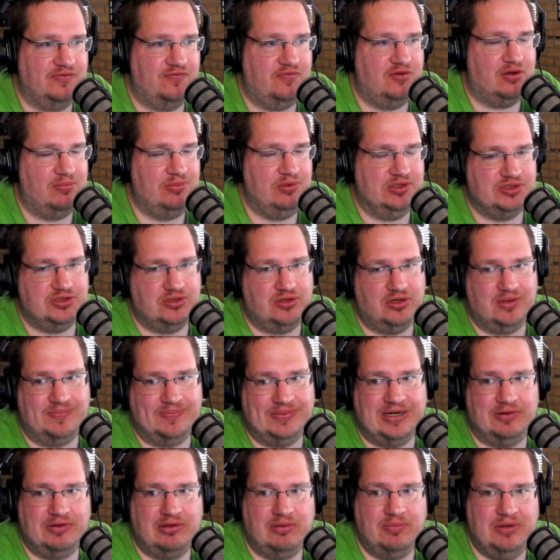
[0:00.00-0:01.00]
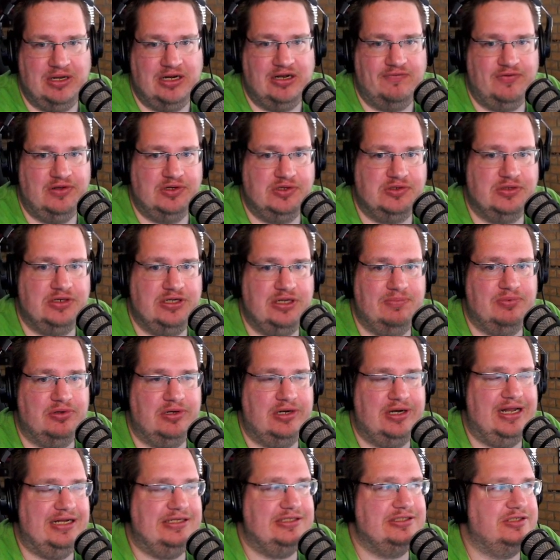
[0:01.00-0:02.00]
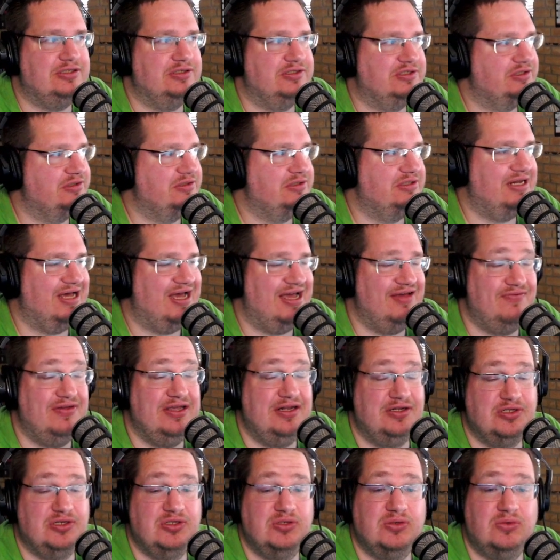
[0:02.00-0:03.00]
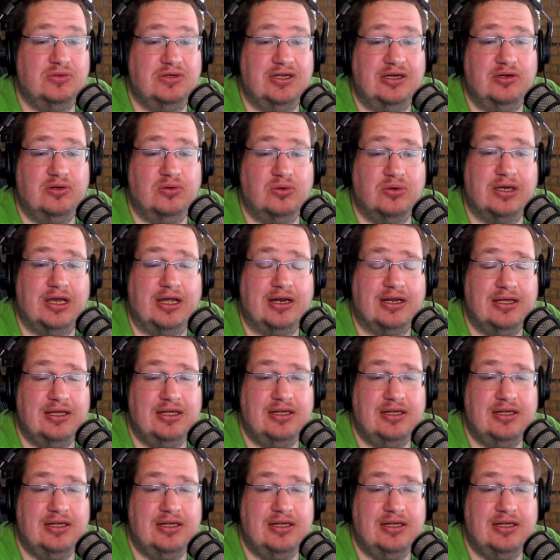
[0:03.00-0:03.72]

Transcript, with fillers: Normally I talk about them individually, but let's just dive into it and look at